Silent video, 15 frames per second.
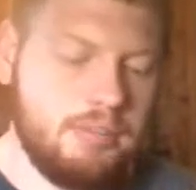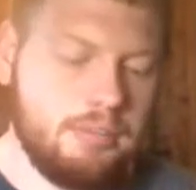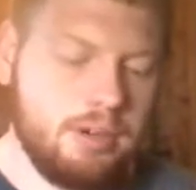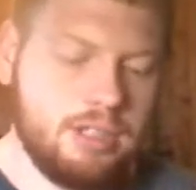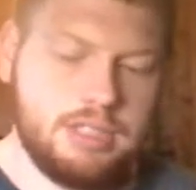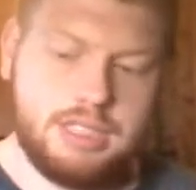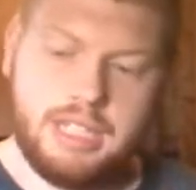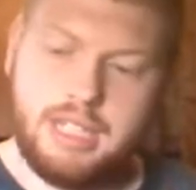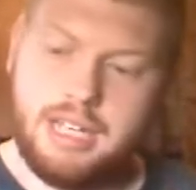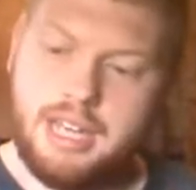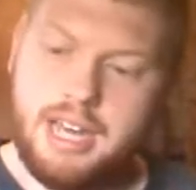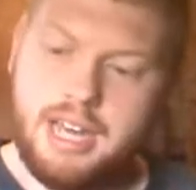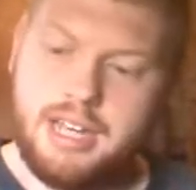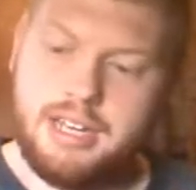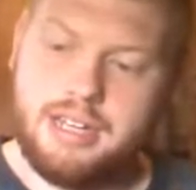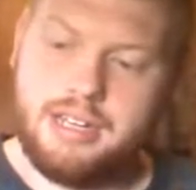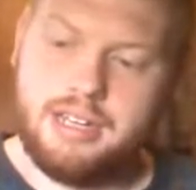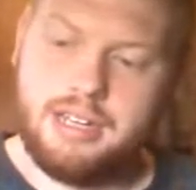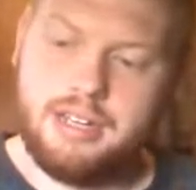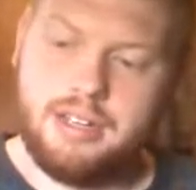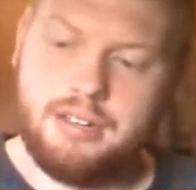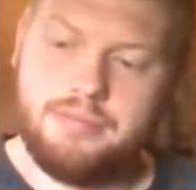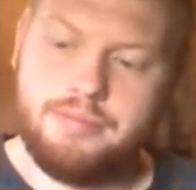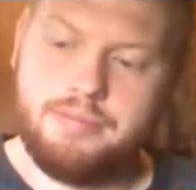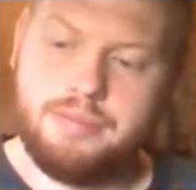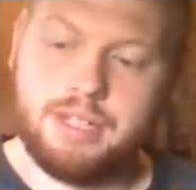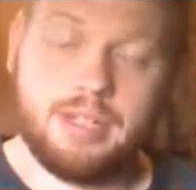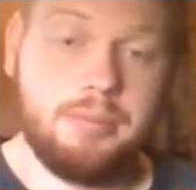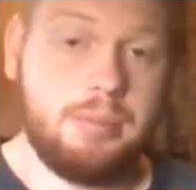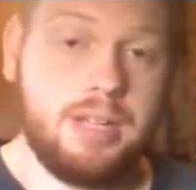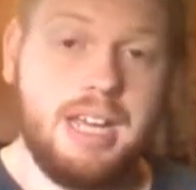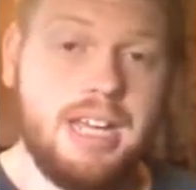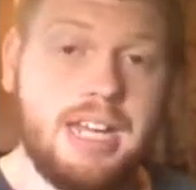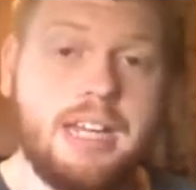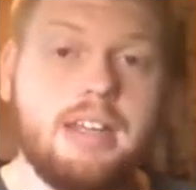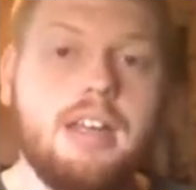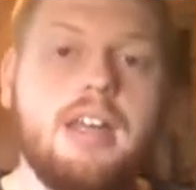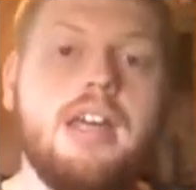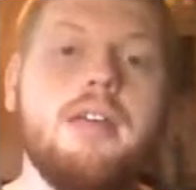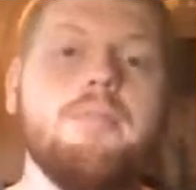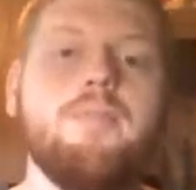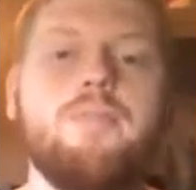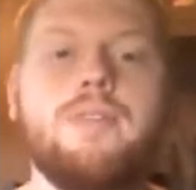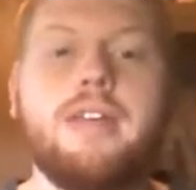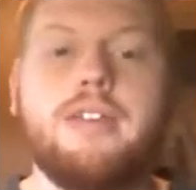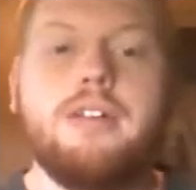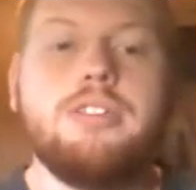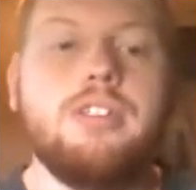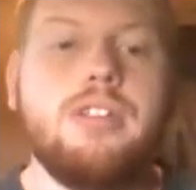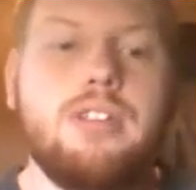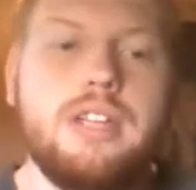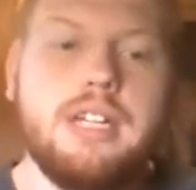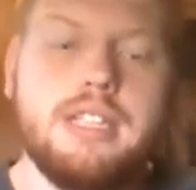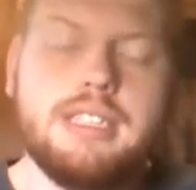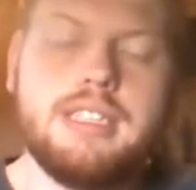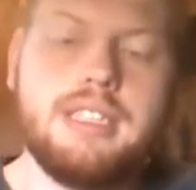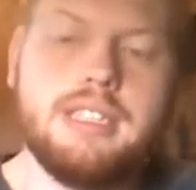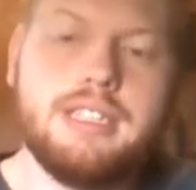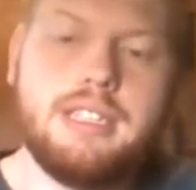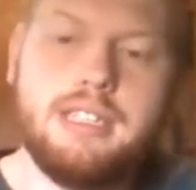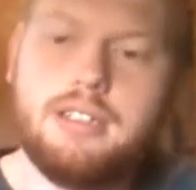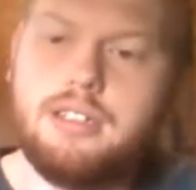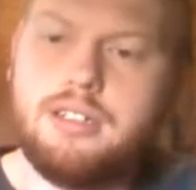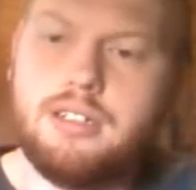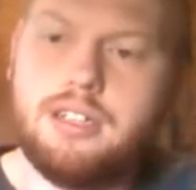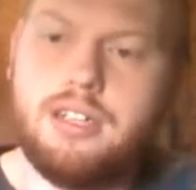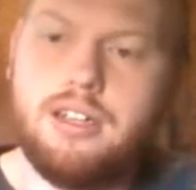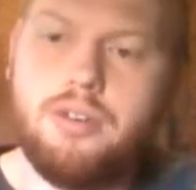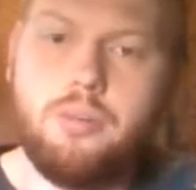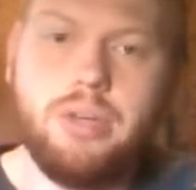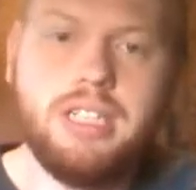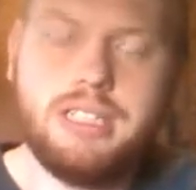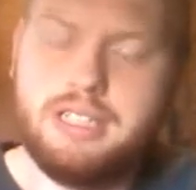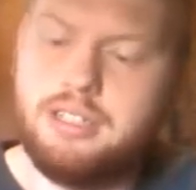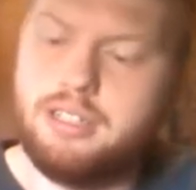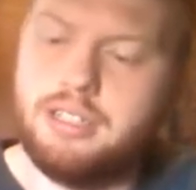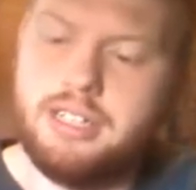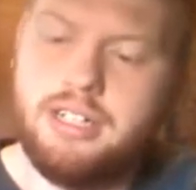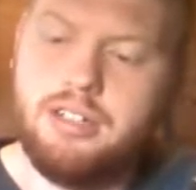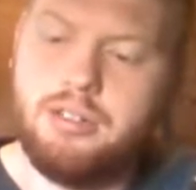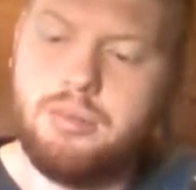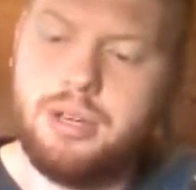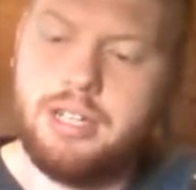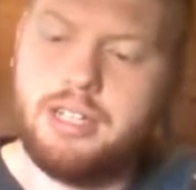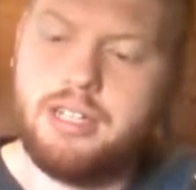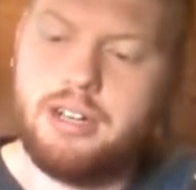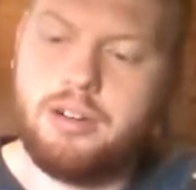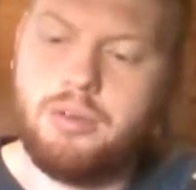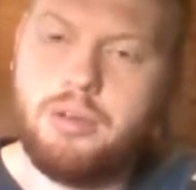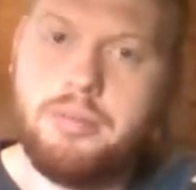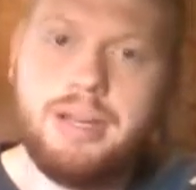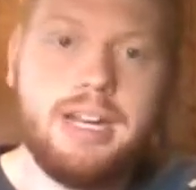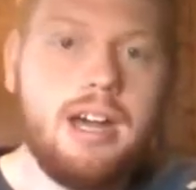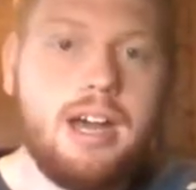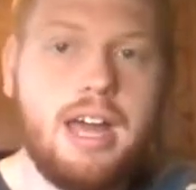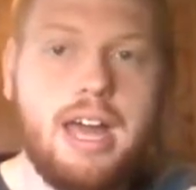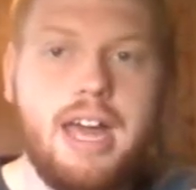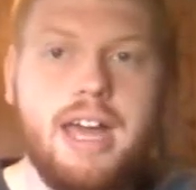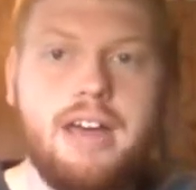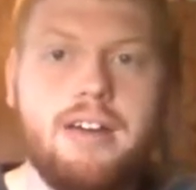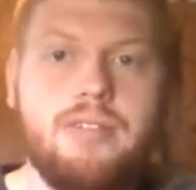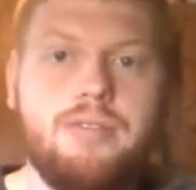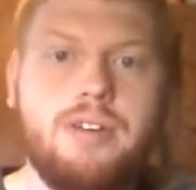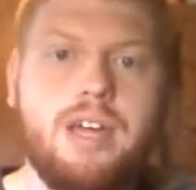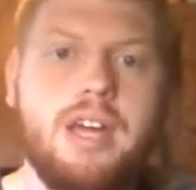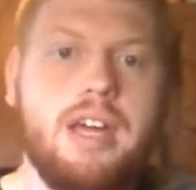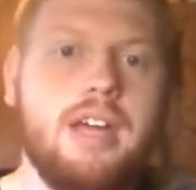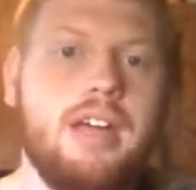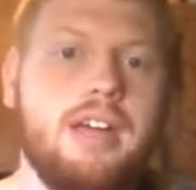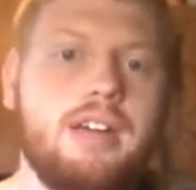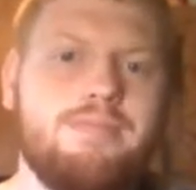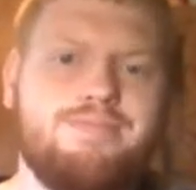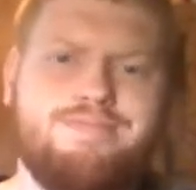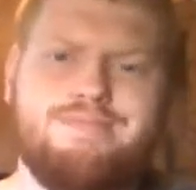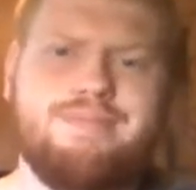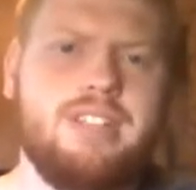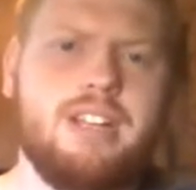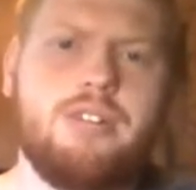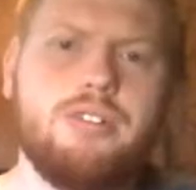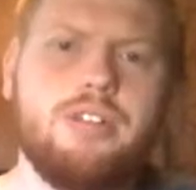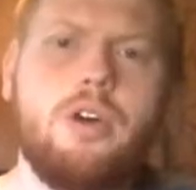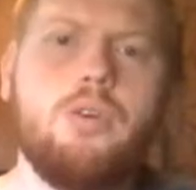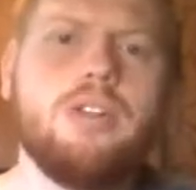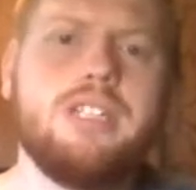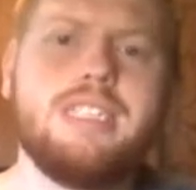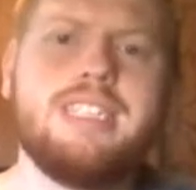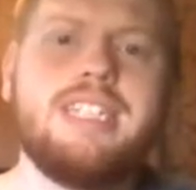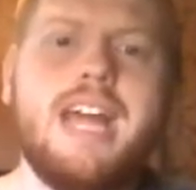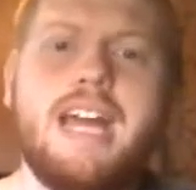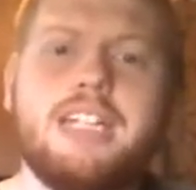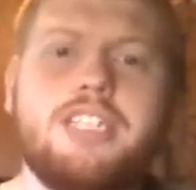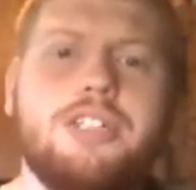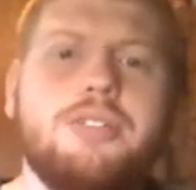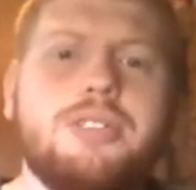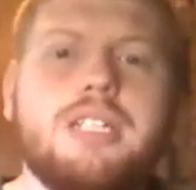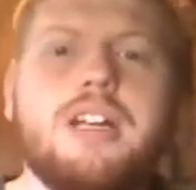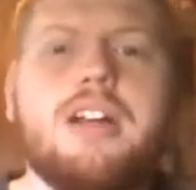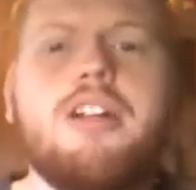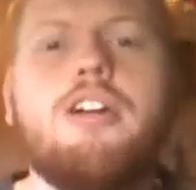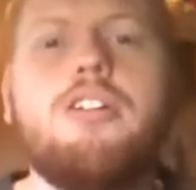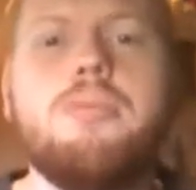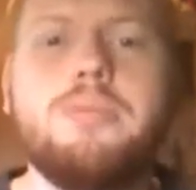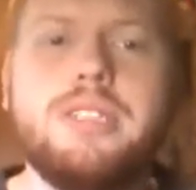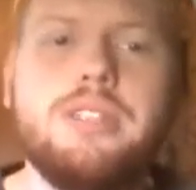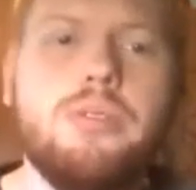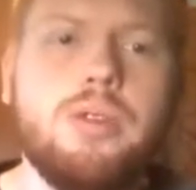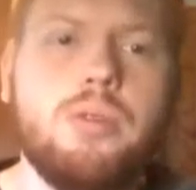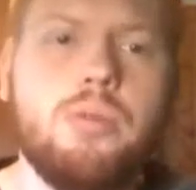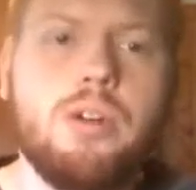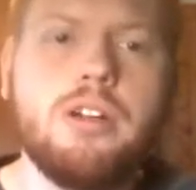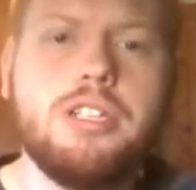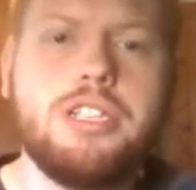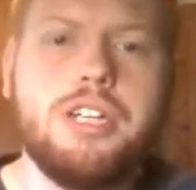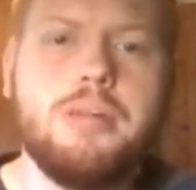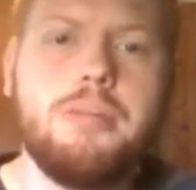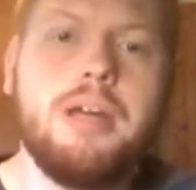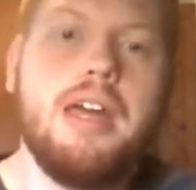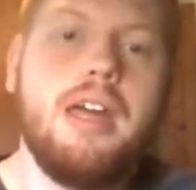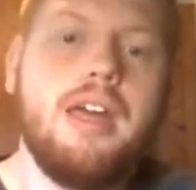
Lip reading: mercy, and complaining. And those are things that we still deal with. You know, we may not have, golden statues in our homes that we worship,